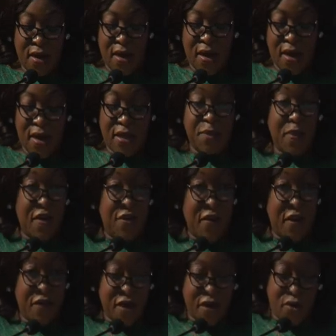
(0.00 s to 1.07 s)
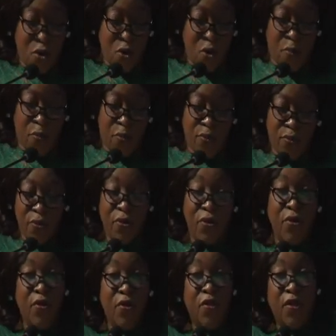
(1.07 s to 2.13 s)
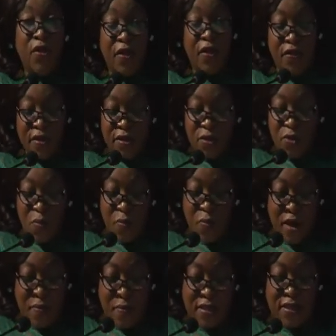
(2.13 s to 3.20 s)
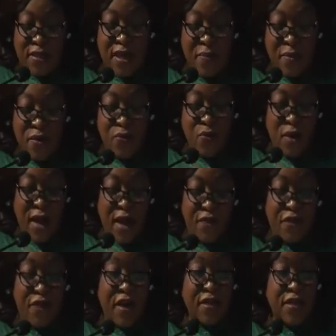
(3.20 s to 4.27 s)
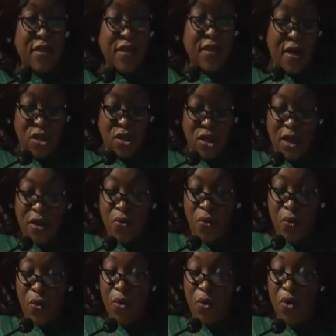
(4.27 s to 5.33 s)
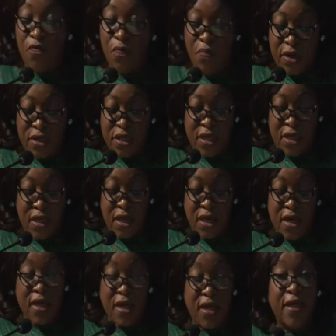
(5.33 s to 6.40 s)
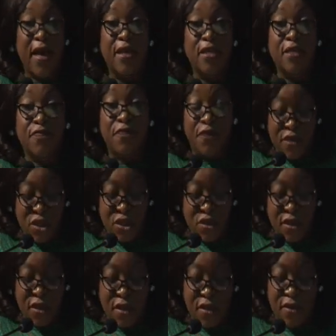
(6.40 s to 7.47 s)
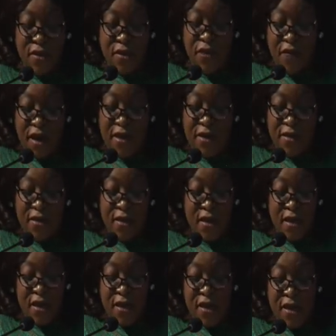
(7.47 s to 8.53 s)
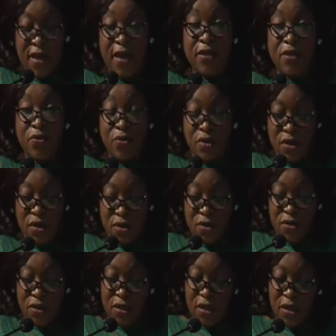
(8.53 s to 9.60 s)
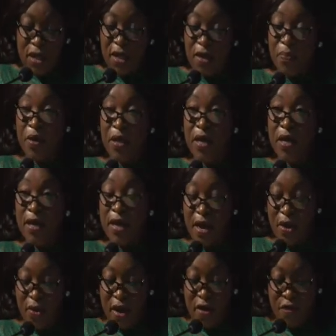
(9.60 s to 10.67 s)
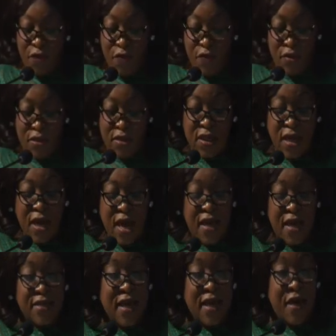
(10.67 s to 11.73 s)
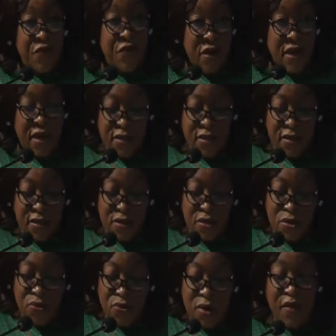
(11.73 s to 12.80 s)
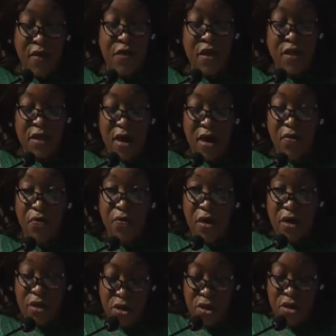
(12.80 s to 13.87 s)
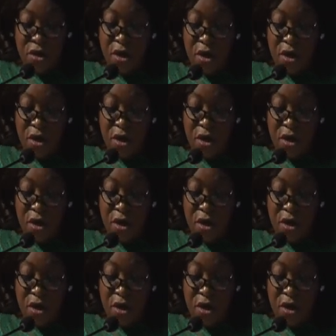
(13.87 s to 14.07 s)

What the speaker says: It's my fervent hope that this Homecoming Summit will advance our shared goal of bridging the artificial divide that has continuously impeded our efforts as Africans to leverage our rich